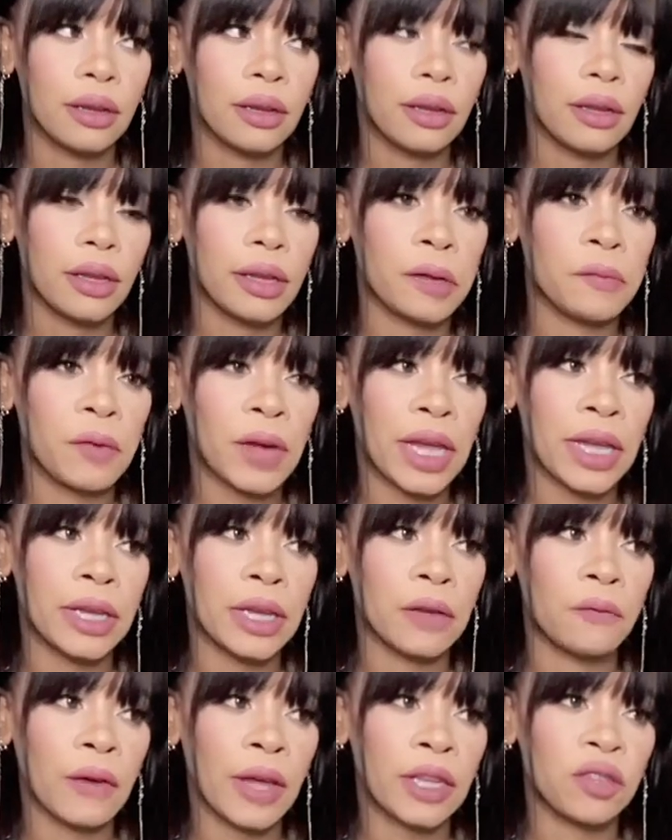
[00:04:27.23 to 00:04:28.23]
if I
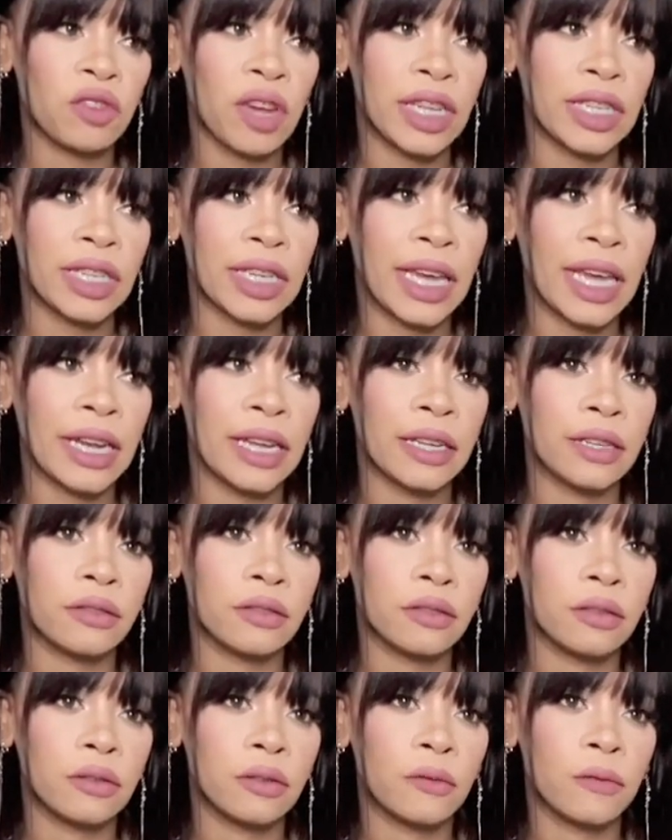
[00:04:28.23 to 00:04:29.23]
try to get it
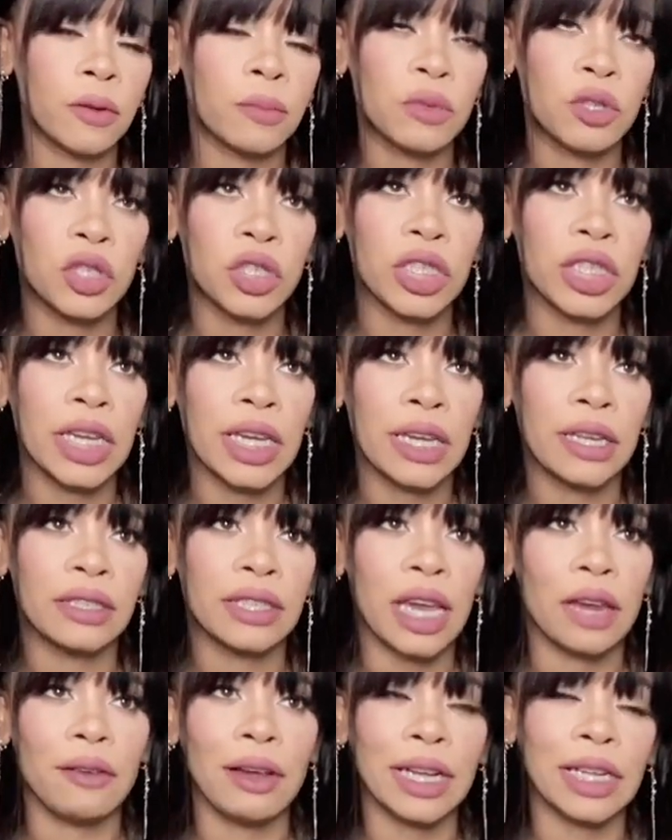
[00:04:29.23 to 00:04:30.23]
from Shein
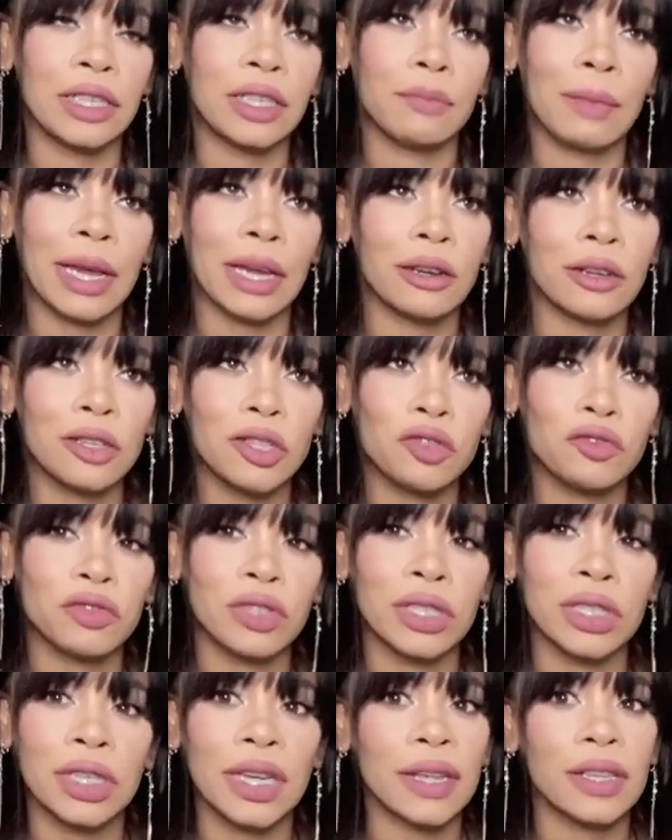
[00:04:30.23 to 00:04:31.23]
directly to my
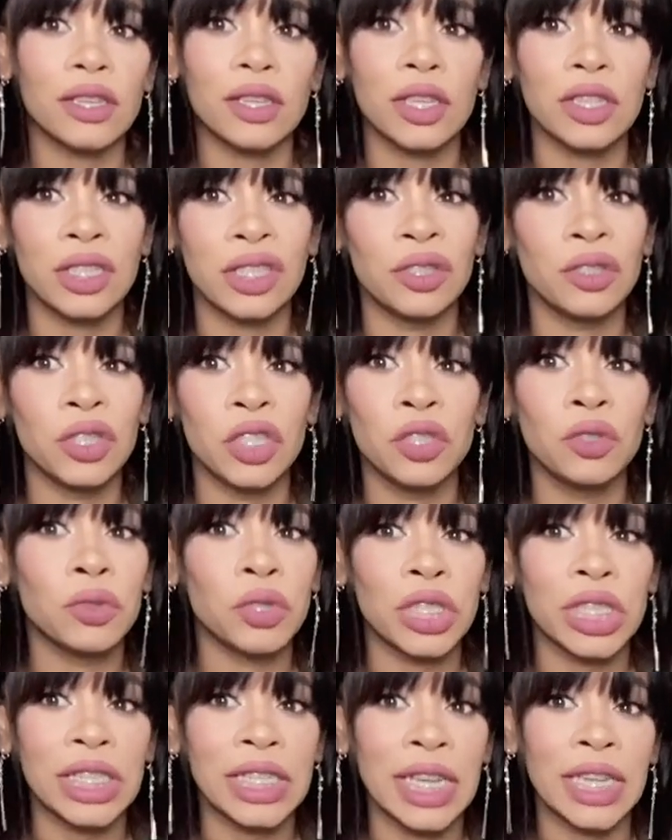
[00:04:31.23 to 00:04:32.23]
country, it
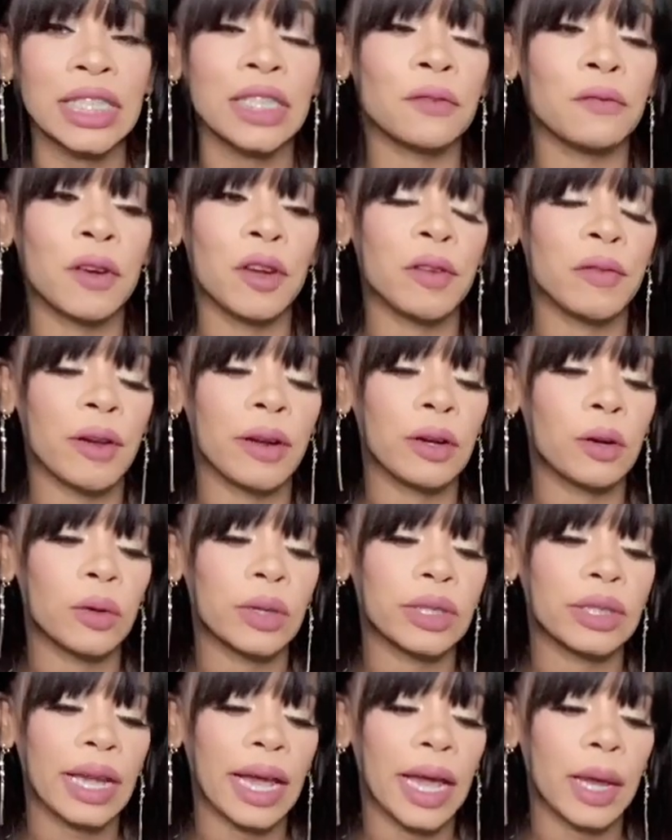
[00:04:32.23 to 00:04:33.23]
usually takes a very, very long
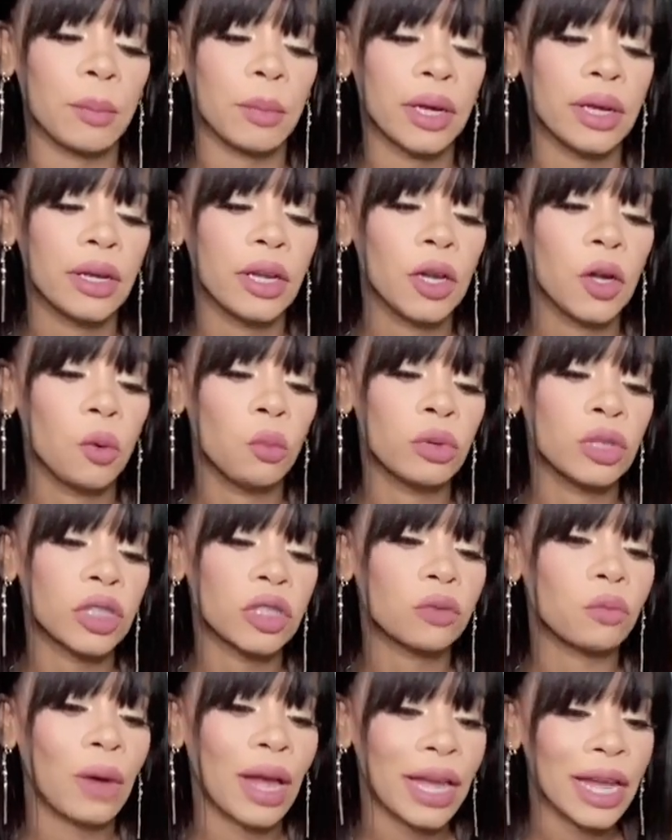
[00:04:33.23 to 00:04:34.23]
time, which is
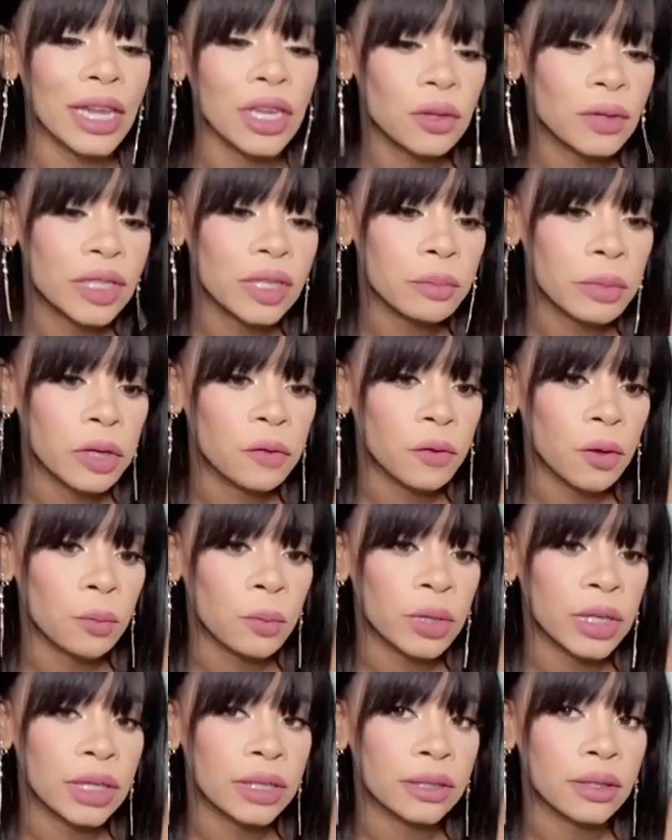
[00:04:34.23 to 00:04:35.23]
why I use a mail
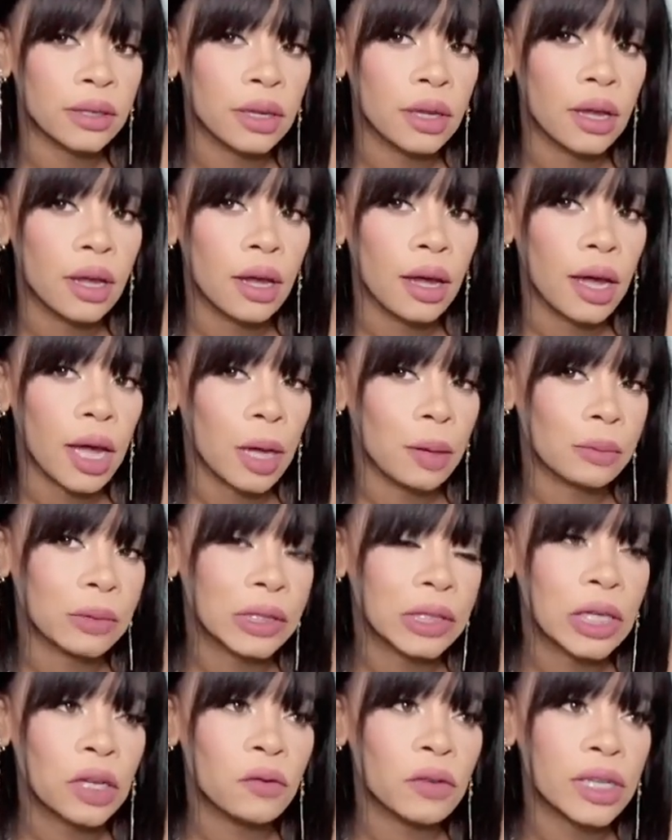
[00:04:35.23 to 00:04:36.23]
forwarding
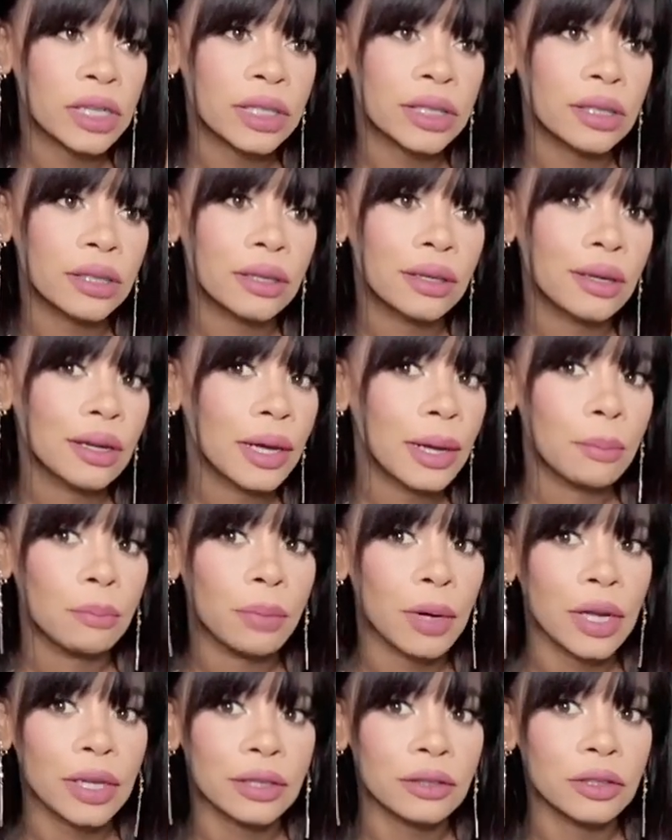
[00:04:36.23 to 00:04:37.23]
service.
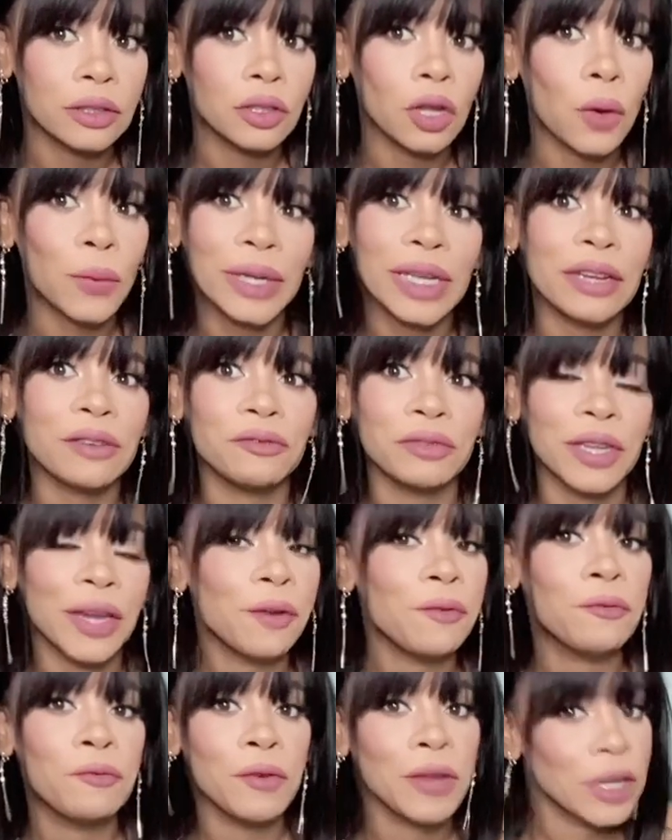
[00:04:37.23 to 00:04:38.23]
But now they
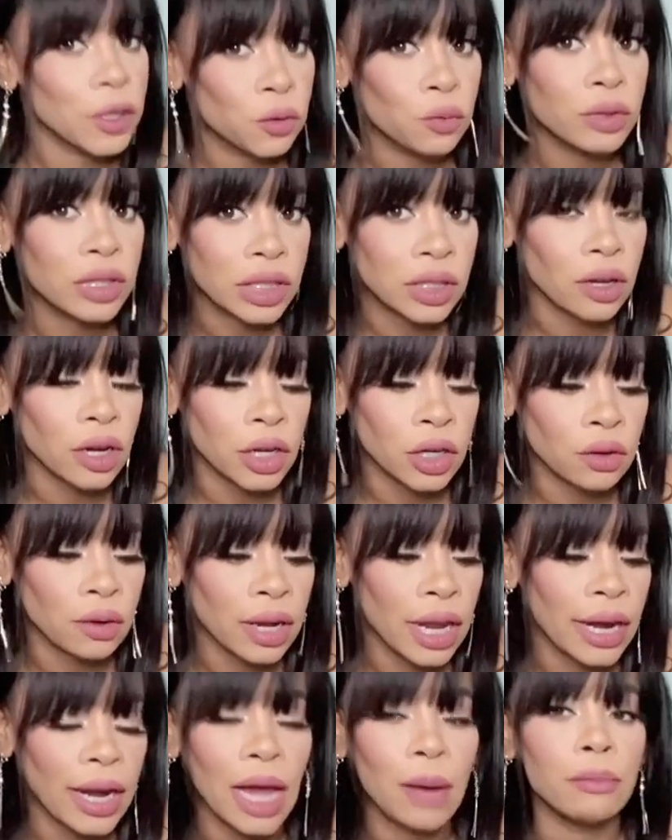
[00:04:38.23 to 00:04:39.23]
really do suck, y'all.
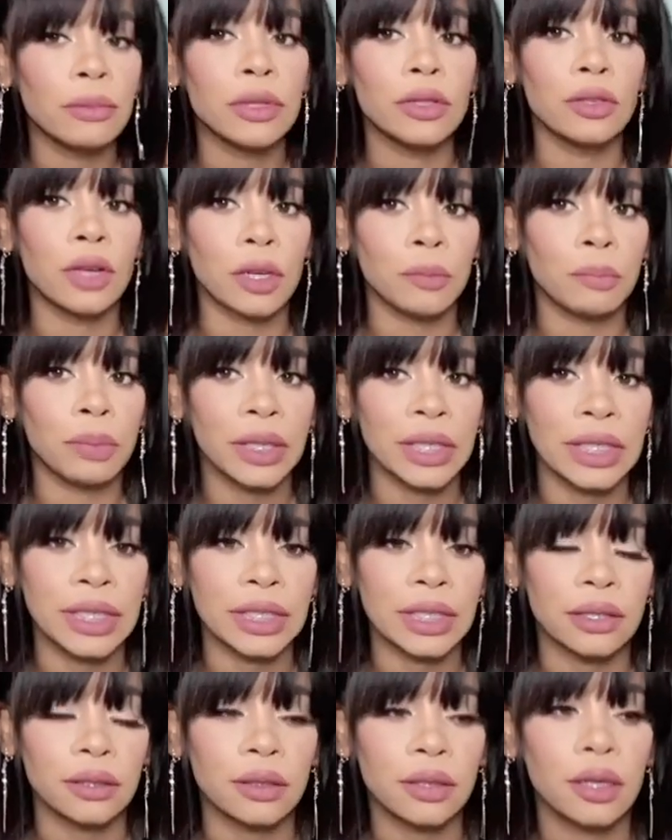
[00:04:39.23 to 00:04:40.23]
Like, I'm not
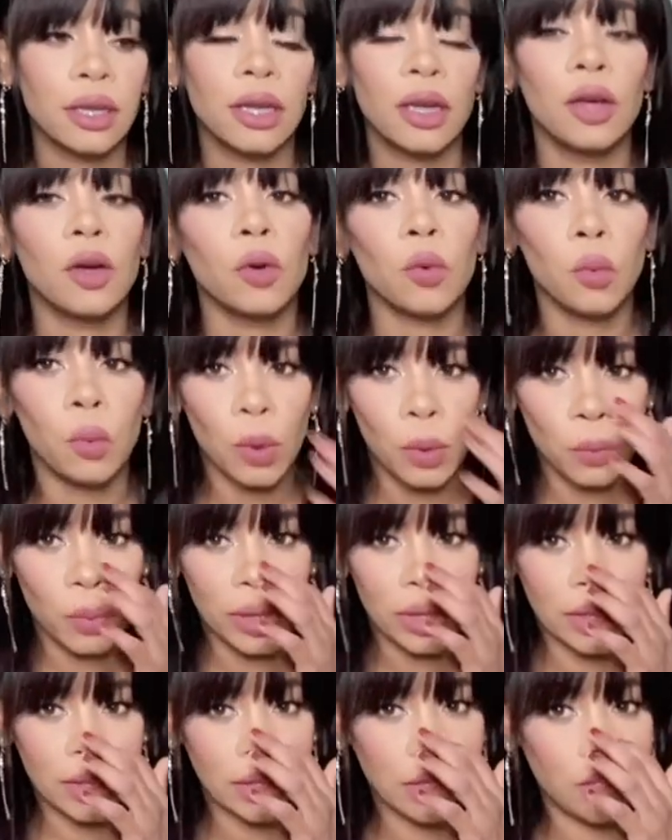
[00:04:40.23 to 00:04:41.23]
pleased with
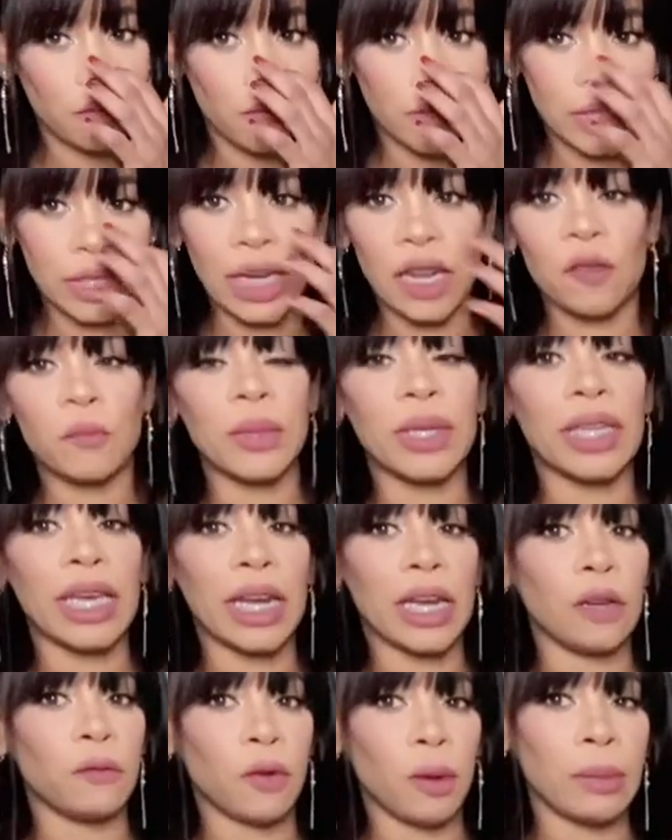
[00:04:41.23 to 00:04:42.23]
the service that I've been
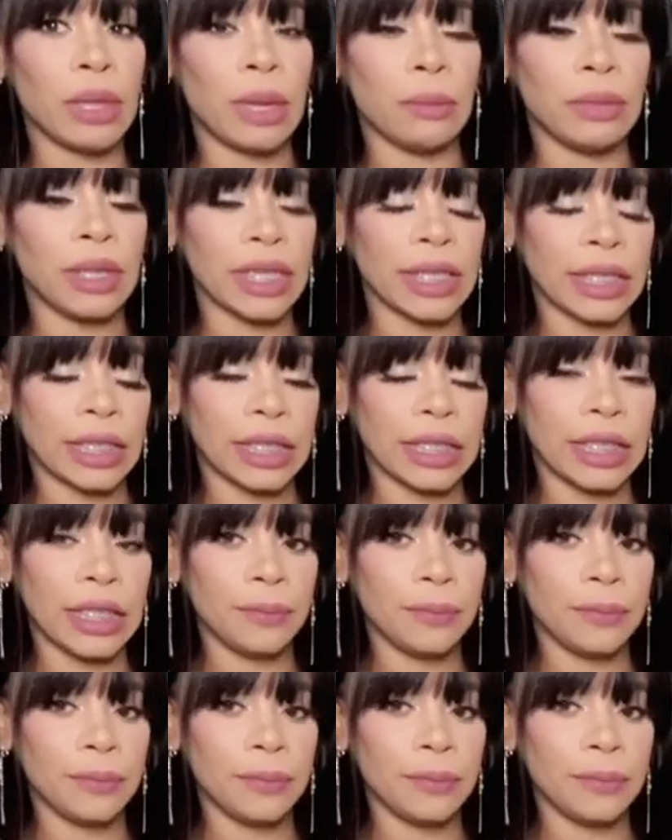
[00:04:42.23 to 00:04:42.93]
getting from them lately.